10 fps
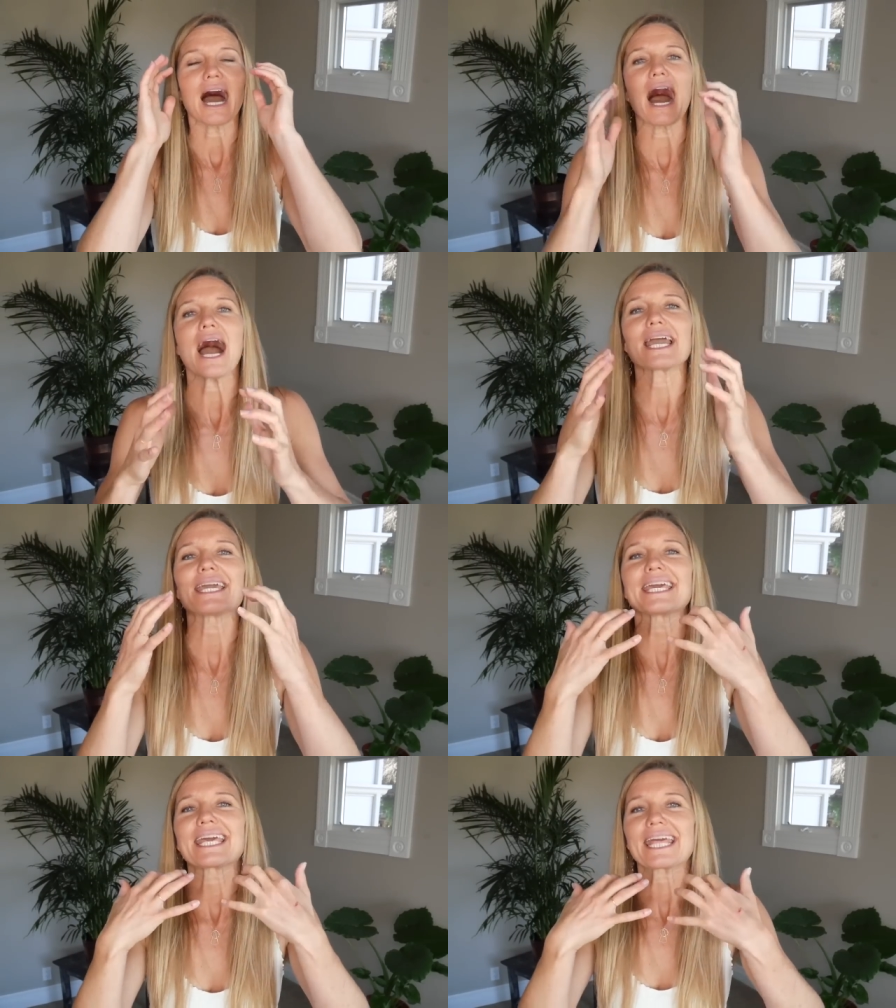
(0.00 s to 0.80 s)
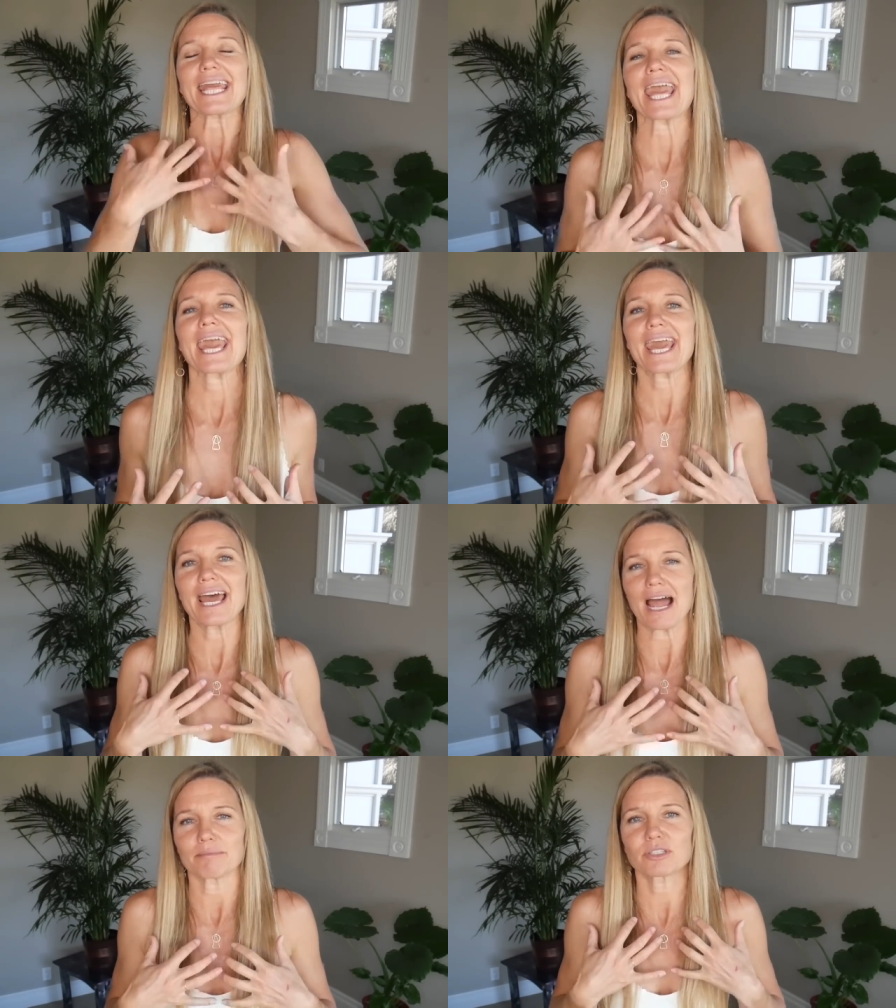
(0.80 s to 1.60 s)
I
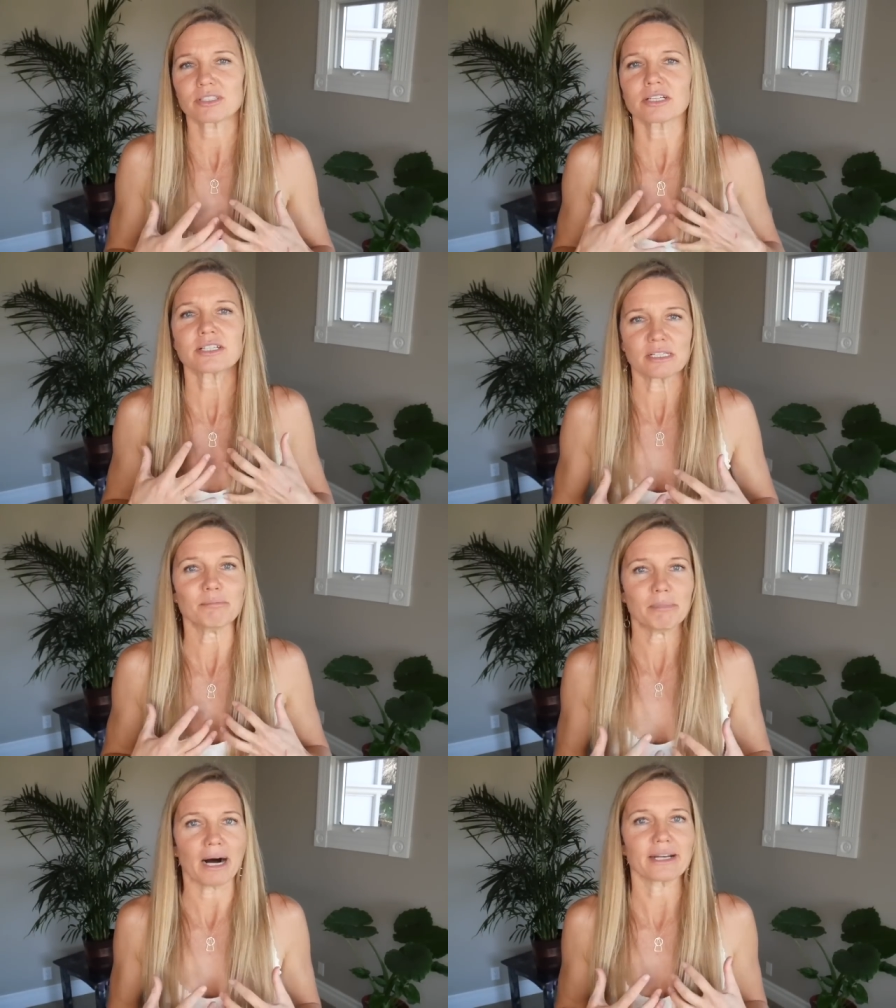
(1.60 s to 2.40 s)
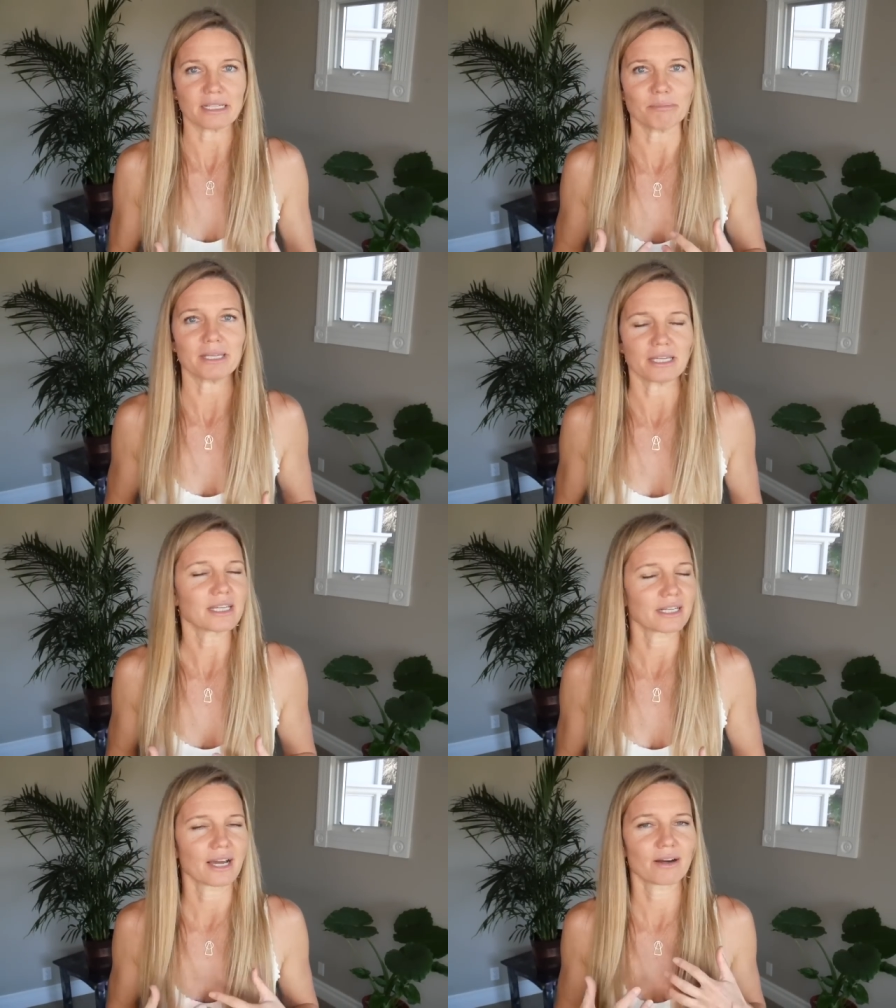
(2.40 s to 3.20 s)
can't, I'm such an embodied
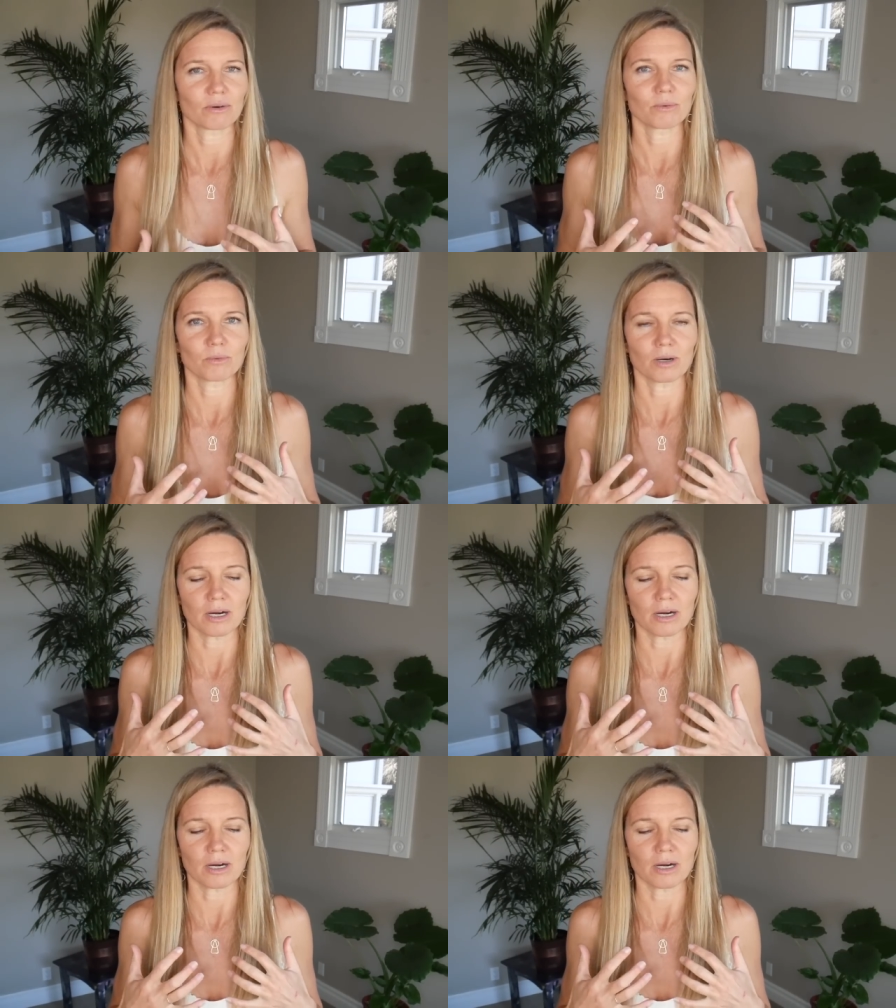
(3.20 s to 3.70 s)
being and how